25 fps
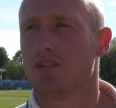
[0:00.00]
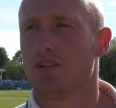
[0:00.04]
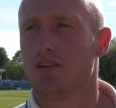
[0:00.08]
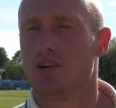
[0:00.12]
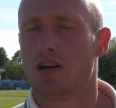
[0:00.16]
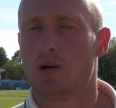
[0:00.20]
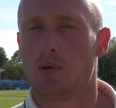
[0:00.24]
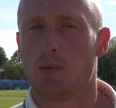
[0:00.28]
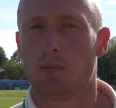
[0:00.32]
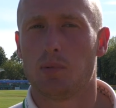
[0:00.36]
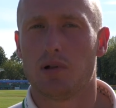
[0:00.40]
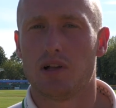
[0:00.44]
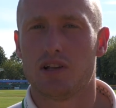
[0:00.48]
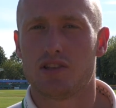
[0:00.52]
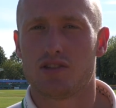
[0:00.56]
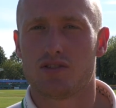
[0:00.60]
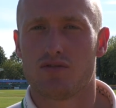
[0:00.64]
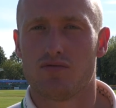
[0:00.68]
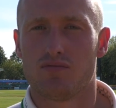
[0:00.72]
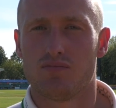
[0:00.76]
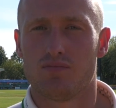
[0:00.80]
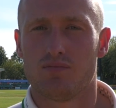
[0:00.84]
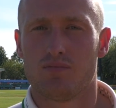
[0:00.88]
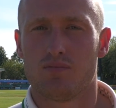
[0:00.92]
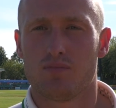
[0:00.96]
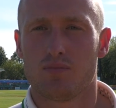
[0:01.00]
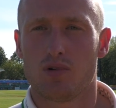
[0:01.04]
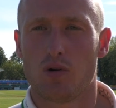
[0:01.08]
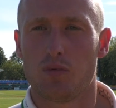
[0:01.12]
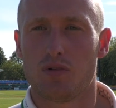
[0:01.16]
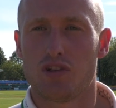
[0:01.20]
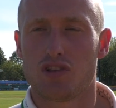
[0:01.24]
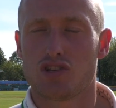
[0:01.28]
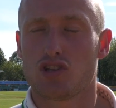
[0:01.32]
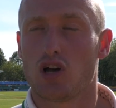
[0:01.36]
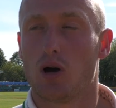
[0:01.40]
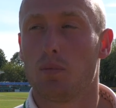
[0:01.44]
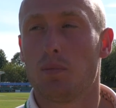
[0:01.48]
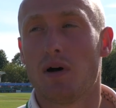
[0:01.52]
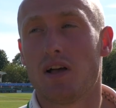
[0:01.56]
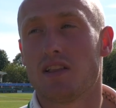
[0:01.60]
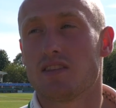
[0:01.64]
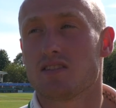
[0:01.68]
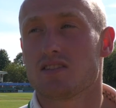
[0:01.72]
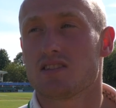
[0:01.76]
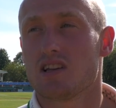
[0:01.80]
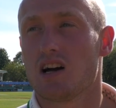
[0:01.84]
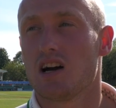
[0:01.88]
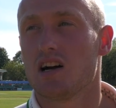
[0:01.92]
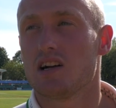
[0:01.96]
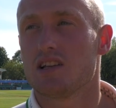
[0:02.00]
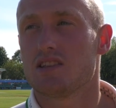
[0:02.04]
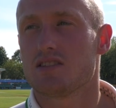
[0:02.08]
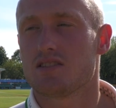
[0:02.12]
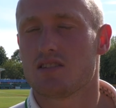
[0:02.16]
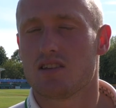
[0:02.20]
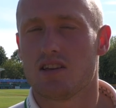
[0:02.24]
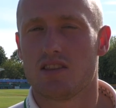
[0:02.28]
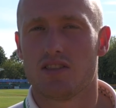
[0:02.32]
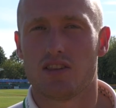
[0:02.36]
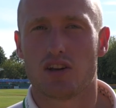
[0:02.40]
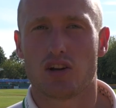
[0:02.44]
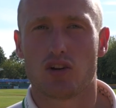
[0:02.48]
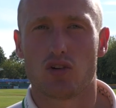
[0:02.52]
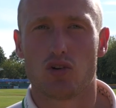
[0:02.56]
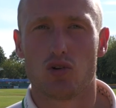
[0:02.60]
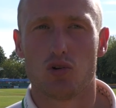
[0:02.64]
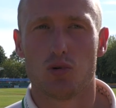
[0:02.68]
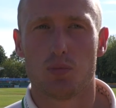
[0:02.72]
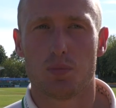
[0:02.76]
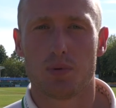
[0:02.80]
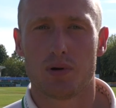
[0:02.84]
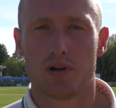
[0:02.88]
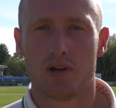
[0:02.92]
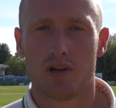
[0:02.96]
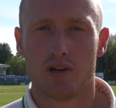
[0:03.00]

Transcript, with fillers: Uh, we played some probably the top end sides in the group.